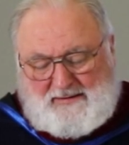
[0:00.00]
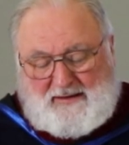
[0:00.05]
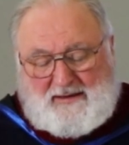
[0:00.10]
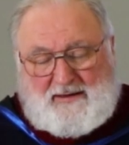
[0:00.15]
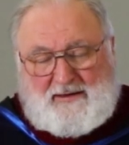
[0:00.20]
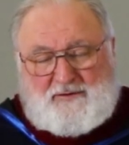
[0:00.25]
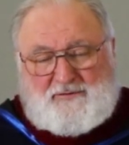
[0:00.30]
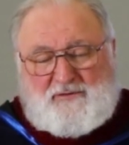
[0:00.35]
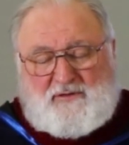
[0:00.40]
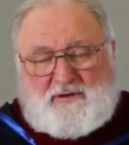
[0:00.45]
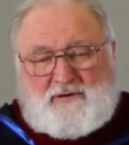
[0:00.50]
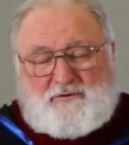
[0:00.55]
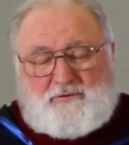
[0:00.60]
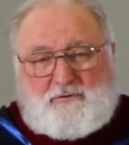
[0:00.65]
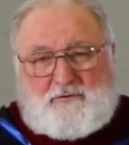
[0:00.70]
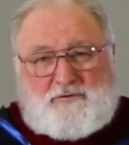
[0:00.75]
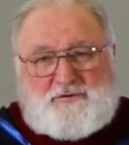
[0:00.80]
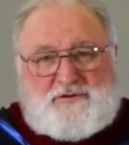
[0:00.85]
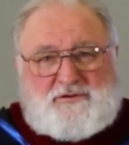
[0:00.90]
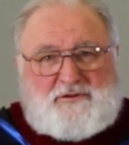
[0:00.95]
And they
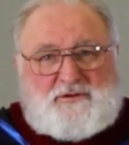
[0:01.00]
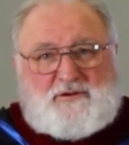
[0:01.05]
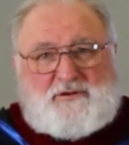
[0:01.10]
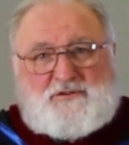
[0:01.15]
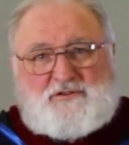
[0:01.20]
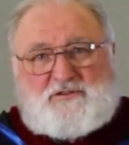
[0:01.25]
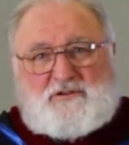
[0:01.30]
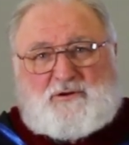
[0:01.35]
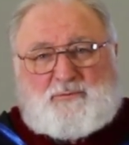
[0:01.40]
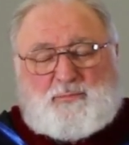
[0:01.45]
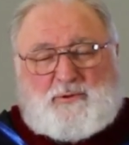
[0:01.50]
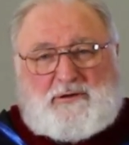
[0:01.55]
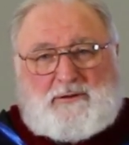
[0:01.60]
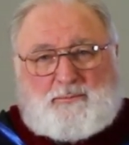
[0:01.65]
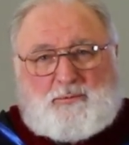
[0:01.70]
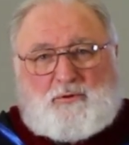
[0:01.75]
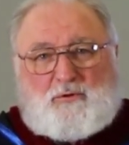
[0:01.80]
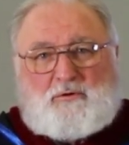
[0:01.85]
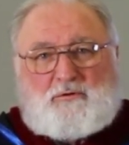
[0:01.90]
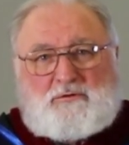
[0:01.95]
nursed sick
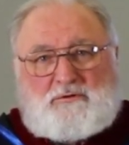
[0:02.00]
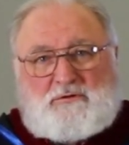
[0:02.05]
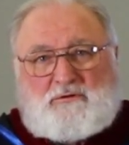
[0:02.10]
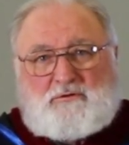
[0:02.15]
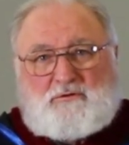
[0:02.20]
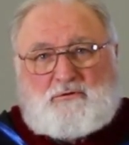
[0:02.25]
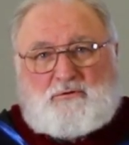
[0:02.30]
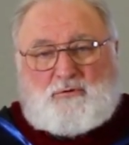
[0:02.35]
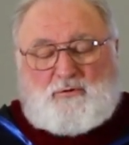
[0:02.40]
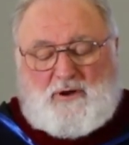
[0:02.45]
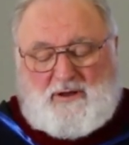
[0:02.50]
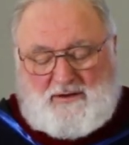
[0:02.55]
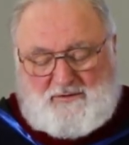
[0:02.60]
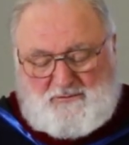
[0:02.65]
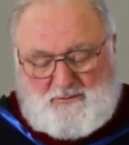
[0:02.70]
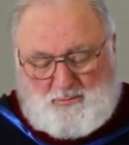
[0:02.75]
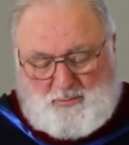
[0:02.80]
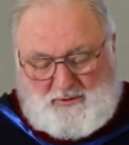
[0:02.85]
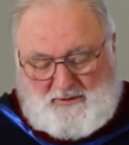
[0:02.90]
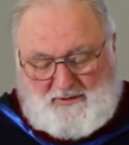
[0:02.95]
people who
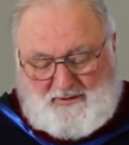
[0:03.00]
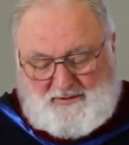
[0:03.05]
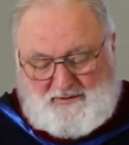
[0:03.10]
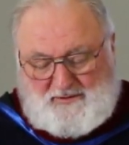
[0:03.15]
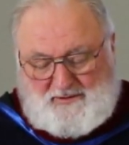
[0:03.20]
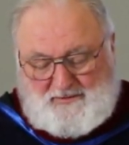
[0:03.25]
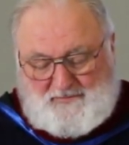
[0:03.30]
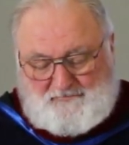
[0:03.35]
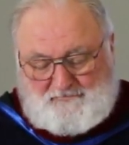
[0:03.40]
had the plague.